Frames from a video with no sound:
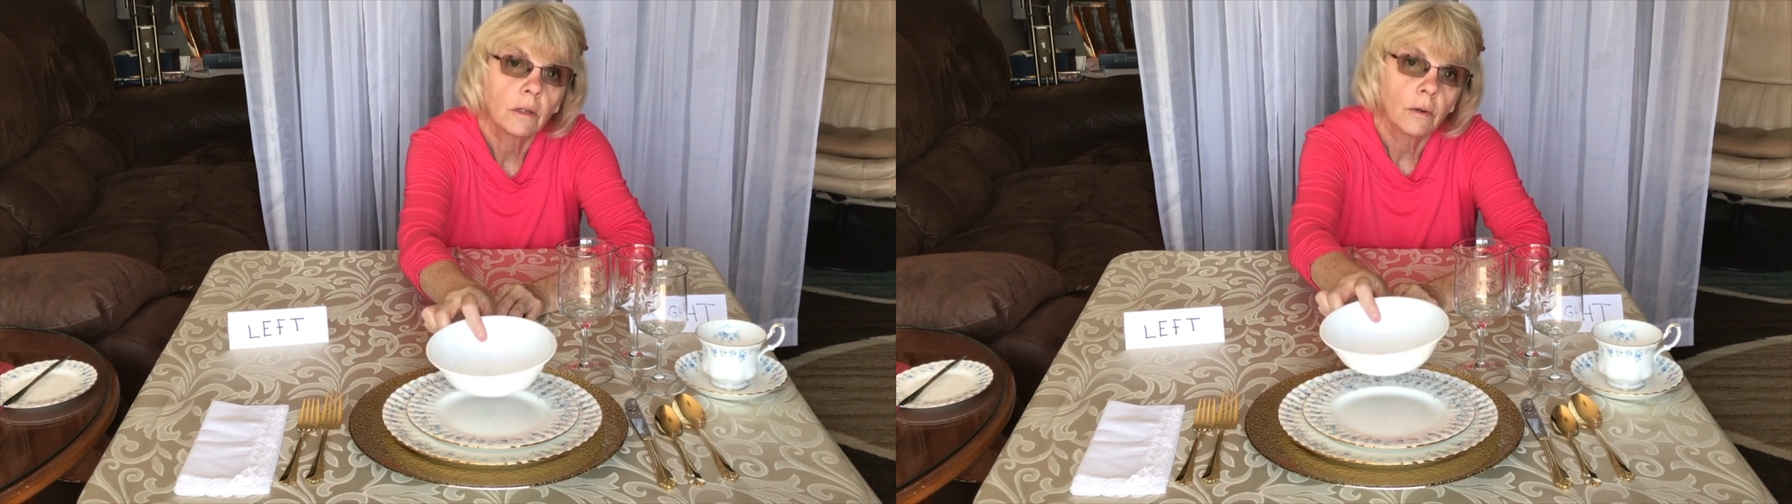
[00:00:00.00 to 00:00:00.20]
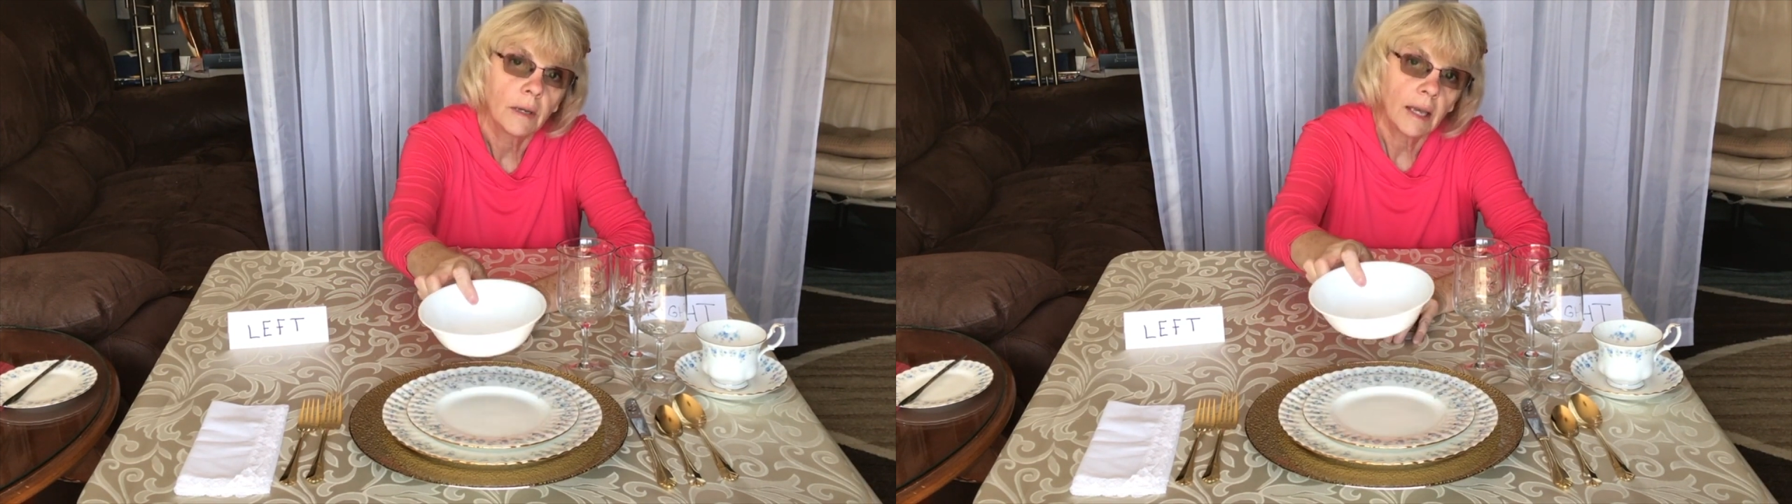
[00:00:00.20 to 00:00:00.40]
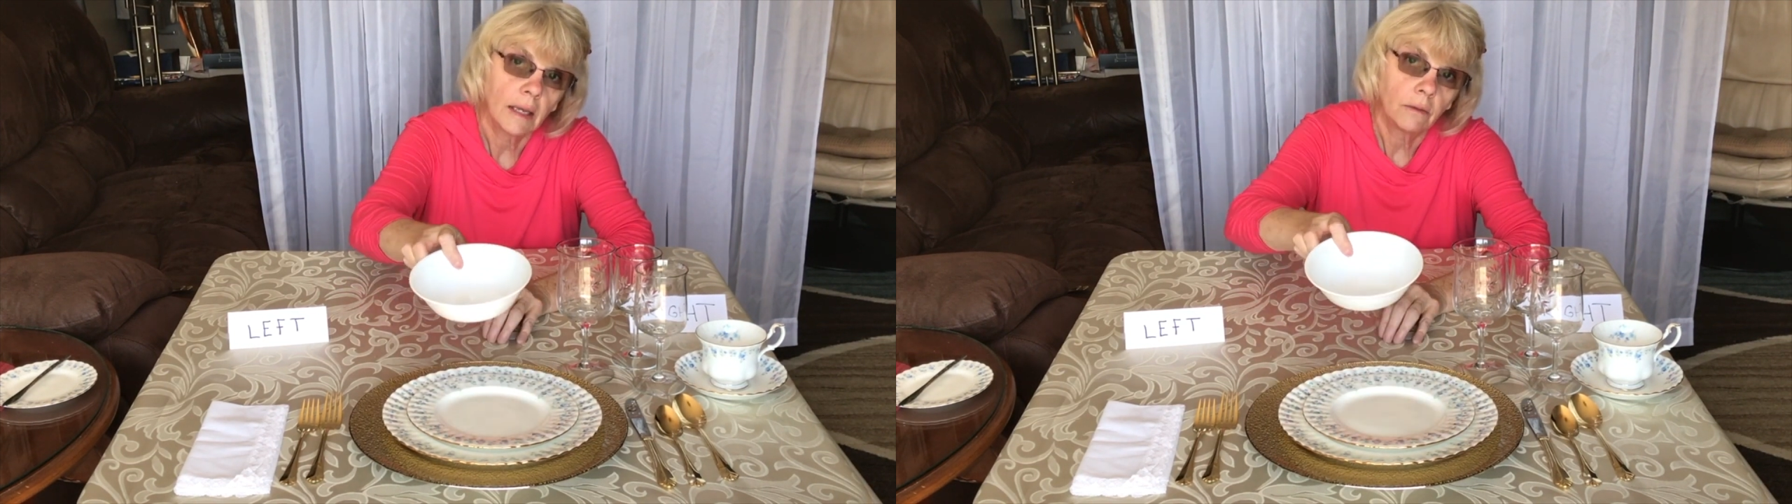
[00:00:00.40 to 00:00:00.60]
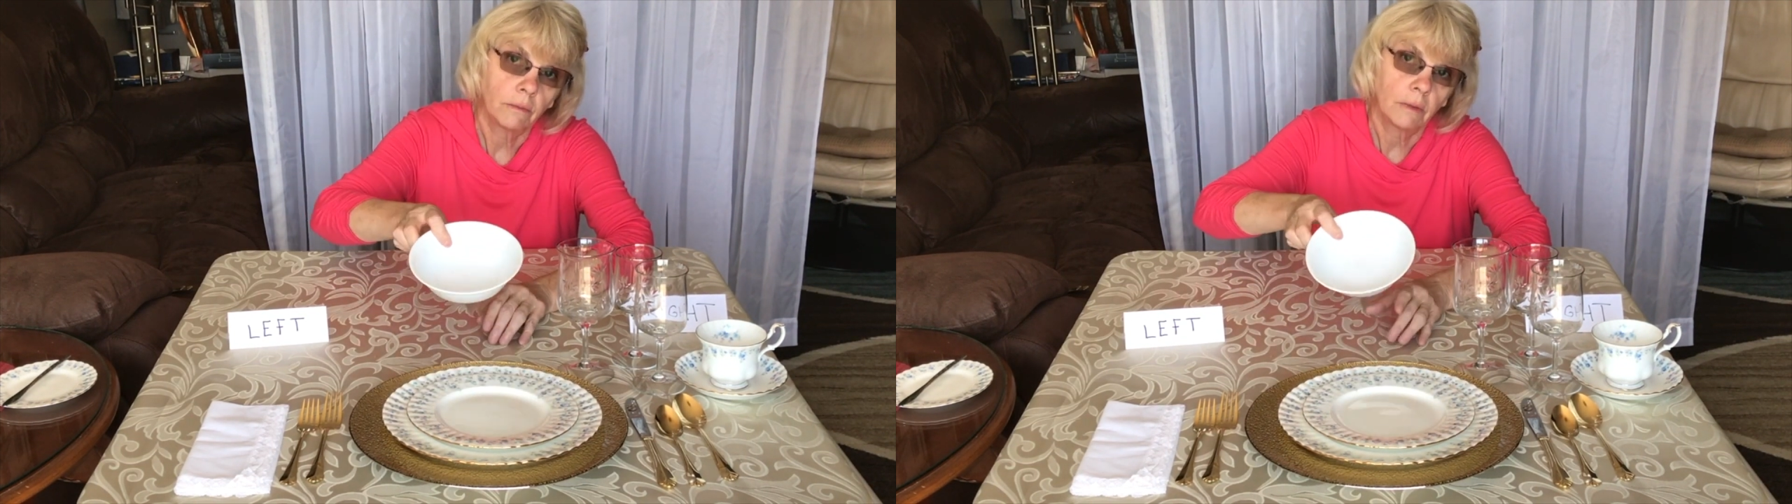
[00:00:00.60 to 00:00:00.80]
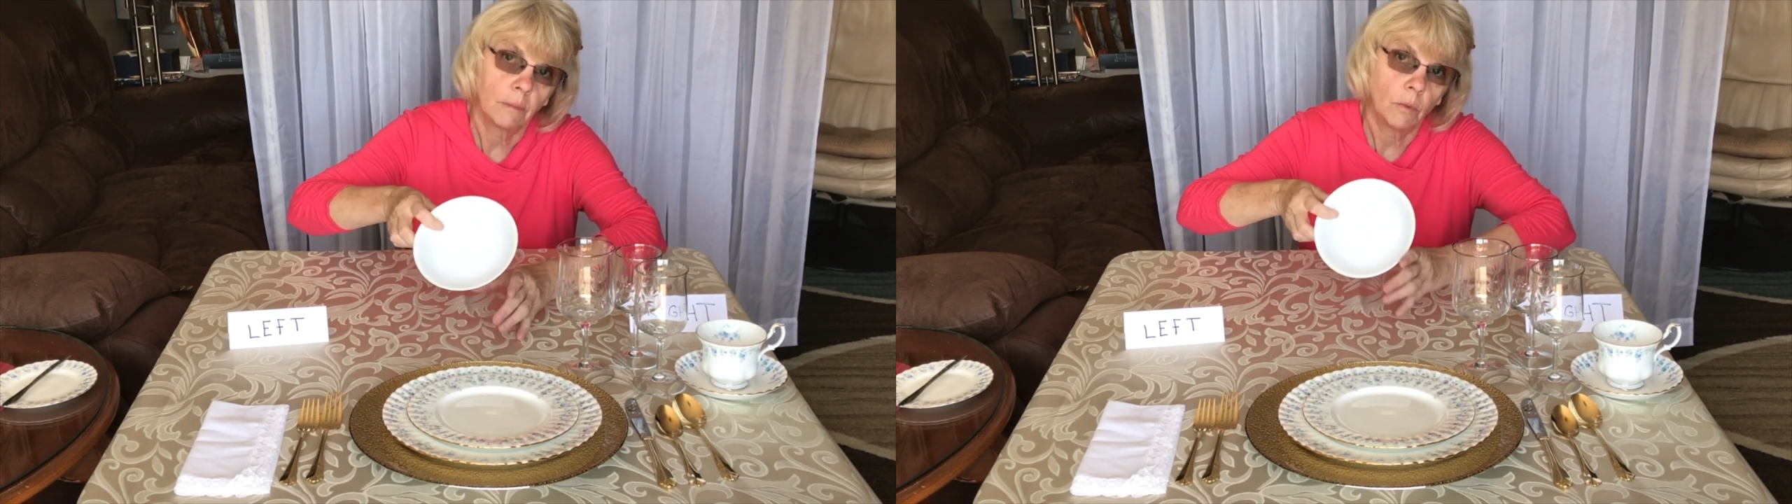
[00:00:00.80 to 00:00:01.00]
to go ahead
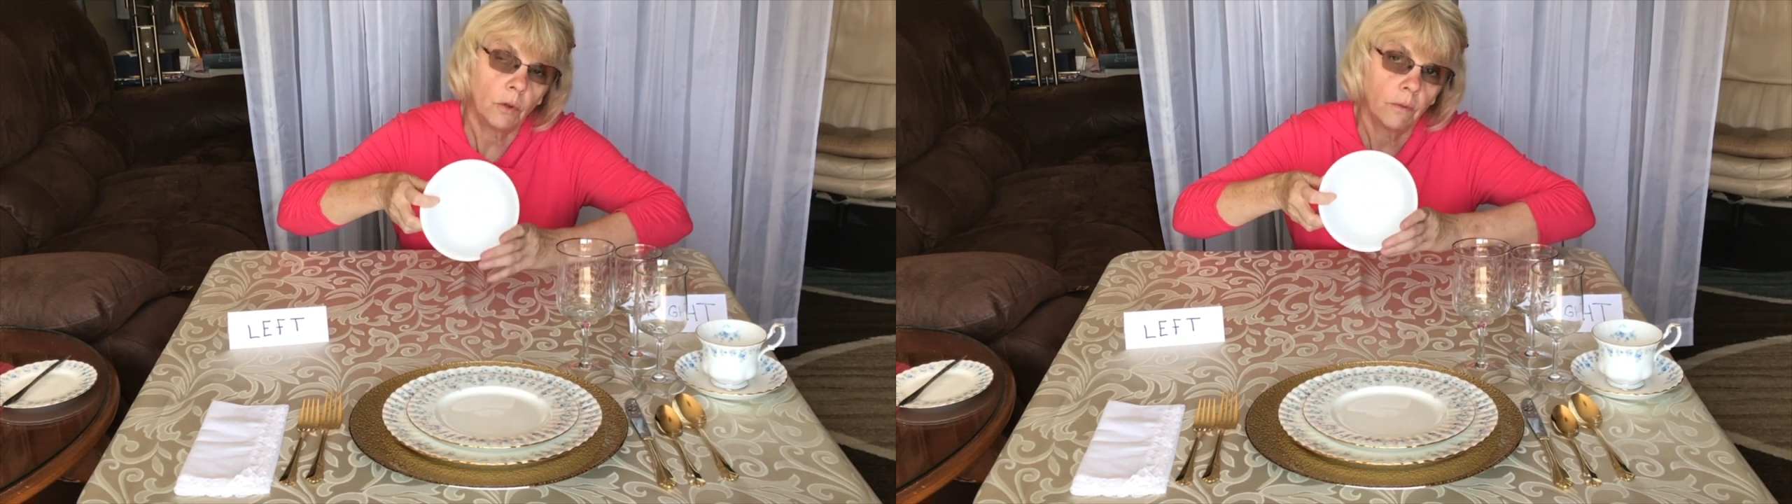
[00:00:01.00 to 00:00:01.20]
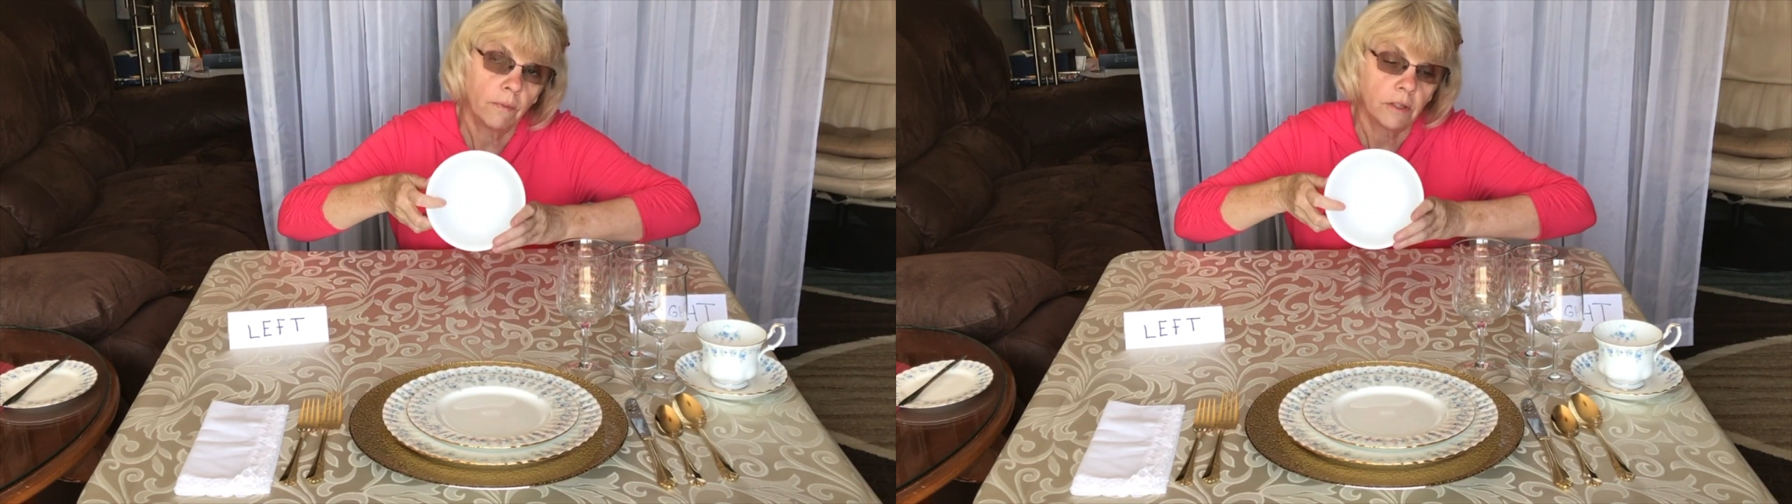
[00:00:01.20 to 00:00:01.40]
and remove